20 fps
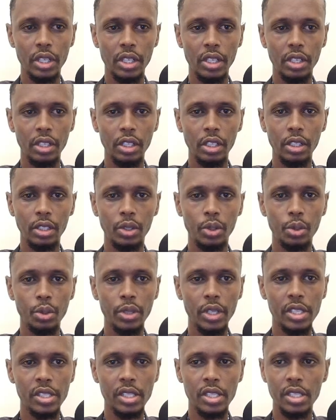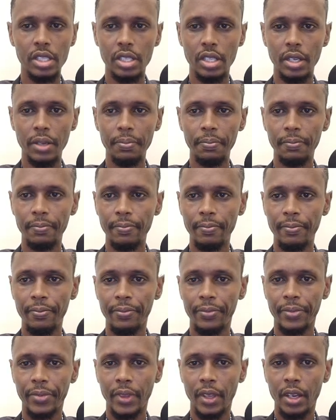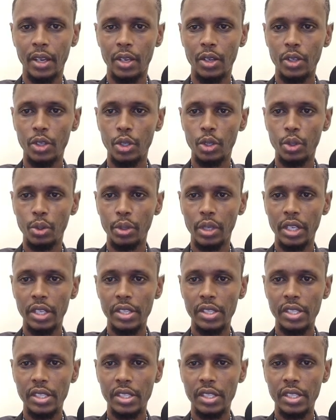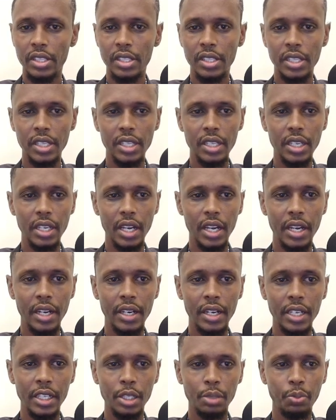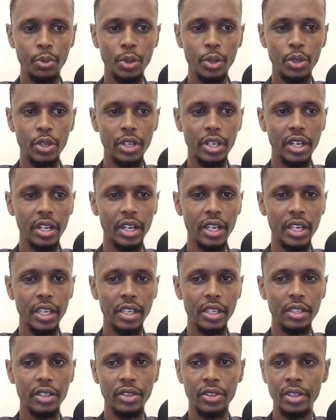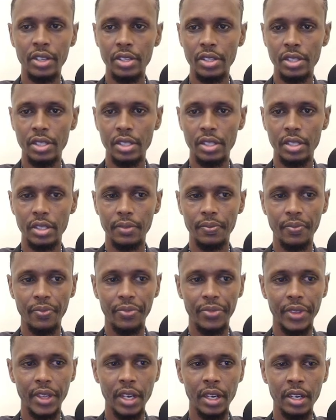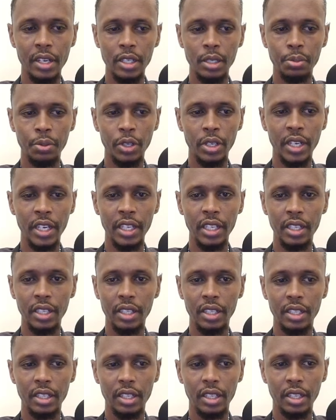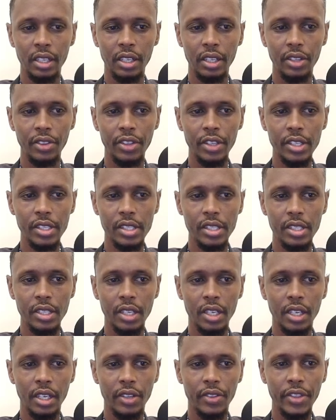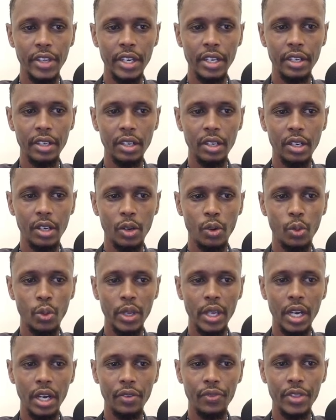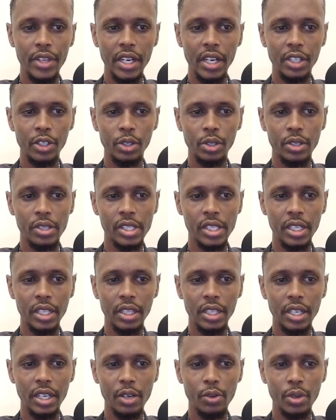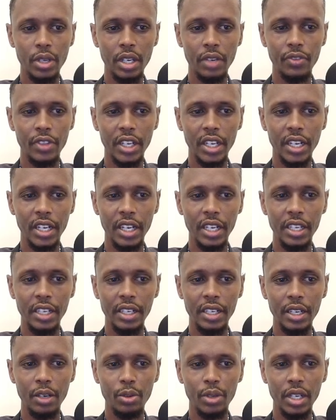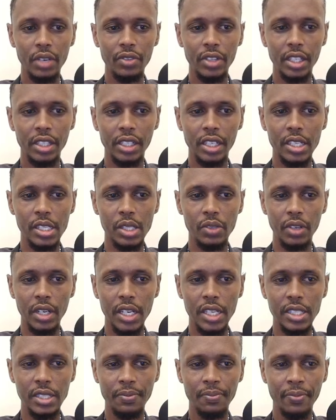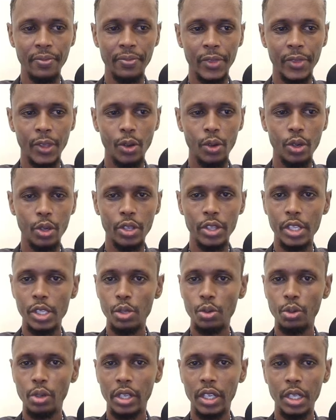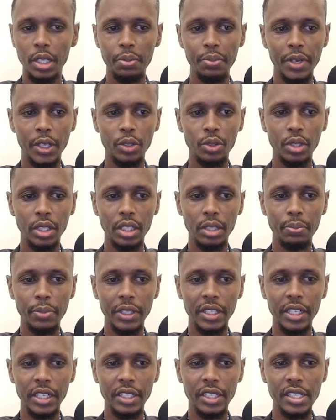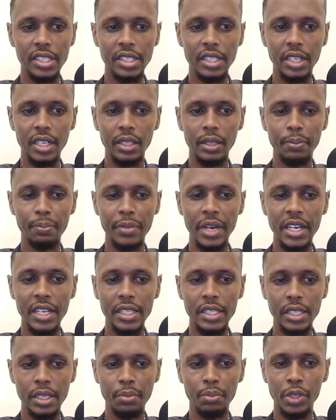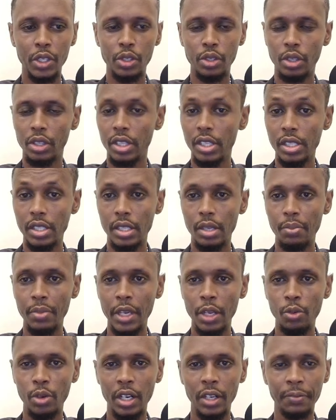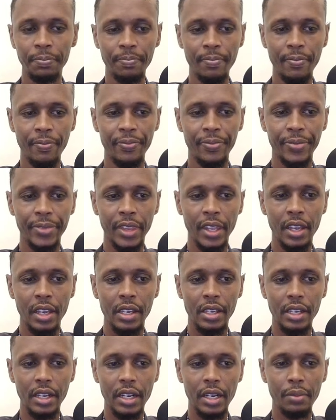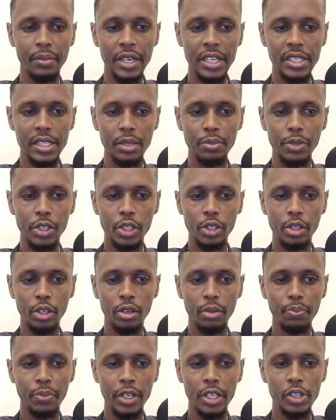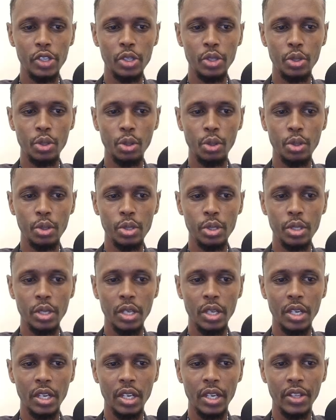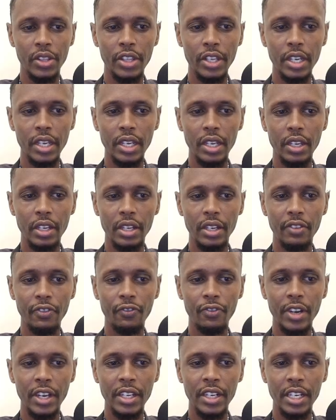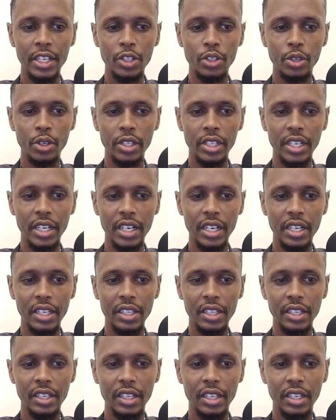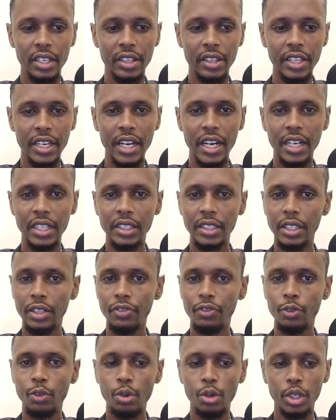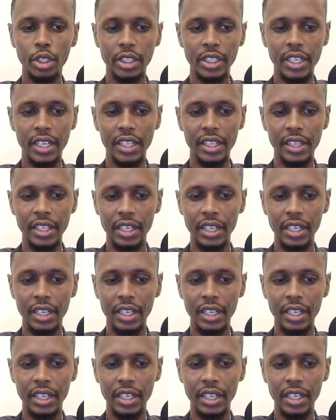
in into the system, you will see a dashboard like this. A dashboard like this. Then we have the action center, we have the calendar, we have the transfers. All this we will get back to it, but let us start my submission. This is the main one. Under my submission, please choose the financial year, the active quarter,